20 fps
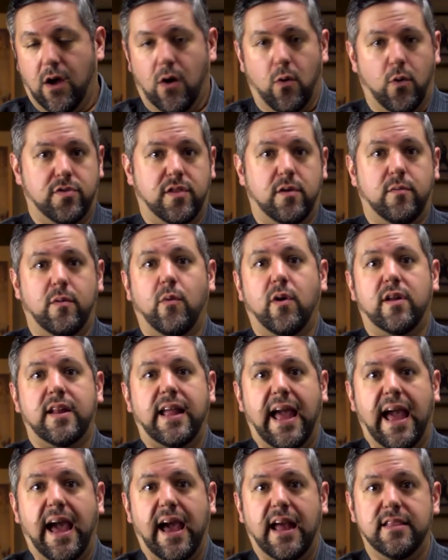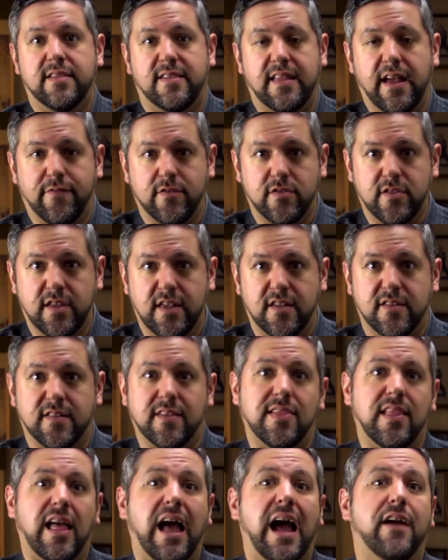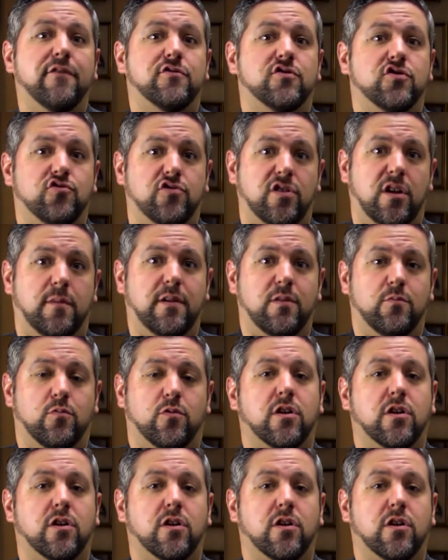One thing we want to add definitely is live streaming.